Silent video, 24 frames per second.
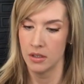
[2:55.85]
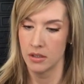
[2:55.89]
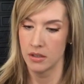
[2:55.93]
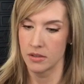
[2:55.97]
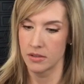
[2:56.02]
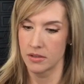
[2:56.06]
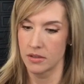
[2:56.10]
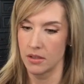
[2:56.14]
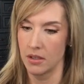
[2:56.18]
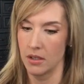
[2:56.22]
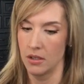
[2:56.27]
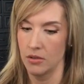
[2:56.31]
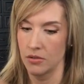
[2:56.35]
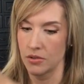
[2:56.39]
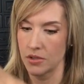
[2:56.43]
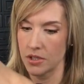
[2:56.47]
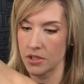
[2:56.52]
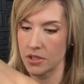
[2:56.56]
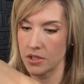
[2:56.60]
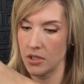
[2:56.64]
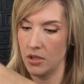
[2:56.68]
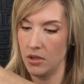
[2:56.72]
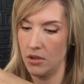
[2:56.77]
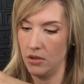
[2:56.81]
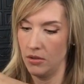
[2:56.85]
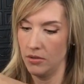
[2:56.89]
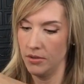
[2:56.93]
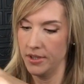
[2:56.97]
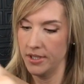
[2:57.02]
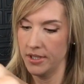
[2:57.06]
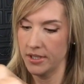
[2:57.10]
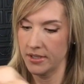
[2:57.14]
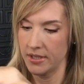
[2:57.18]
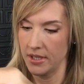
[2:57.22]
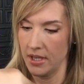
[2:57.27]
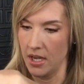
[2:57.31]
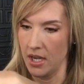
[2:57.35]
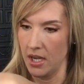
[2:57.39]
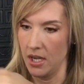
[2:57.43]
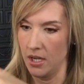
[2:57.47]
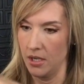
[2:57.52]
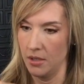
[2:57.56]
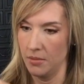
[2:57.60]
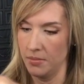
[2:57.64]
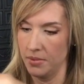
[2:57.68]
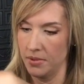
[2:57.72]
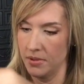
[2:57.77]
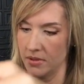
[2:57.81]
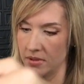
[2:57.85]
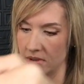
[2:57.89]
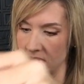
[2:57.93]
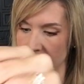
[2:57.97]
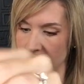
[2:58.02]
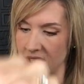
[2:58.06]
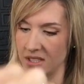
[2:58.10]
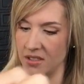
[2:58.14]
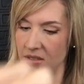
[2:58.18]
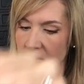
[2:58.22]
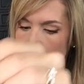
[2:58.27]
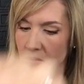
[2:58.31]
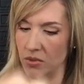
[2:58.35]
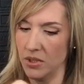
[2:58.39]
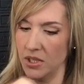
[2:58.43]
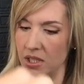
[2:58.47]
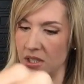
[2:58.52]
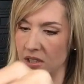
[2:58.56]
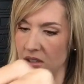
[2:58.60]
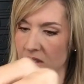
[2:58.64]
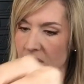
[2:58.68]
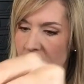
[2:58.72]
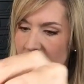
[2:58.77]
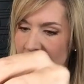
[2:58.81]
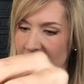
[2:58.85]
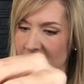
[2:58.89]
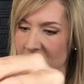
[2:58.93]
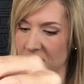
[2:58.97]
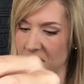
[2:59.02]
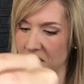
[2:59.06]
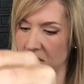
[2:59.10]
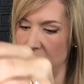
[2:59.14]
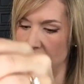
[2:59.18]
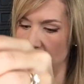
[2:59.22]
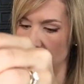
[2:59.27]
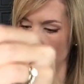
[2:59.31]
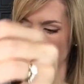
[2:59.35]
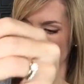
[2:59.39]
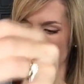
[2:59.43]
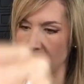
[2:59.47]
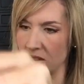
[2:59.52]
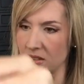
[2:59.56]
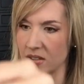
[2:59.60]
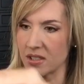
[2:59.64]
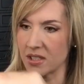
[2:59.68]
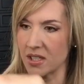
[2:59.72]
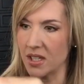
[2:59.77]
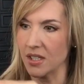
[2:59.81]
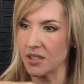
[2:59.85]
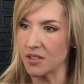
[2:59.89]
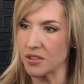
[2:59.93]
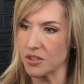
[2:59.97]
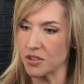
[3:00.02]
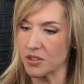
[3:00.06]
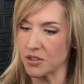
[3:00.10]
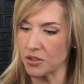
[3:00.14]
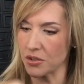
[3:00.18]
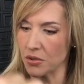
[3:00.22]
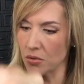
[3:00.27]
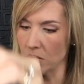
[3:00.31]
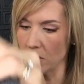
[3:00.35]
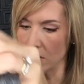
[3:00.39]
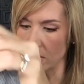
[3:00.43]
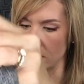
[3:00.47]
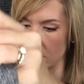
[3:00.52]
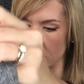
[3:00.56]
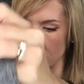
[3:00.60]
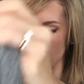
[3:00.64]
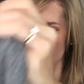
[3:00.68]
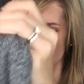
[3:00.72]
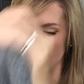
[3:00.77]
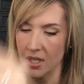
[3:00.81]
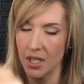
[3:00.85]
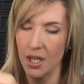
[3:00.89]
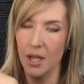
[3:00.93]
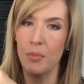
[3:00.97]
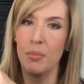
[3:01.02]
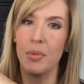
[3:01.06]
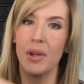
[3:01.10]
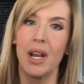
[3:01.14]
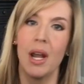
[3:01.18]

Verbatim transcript: So just to hold this up, it doesn't really look like a tunic, it looks kind of short, but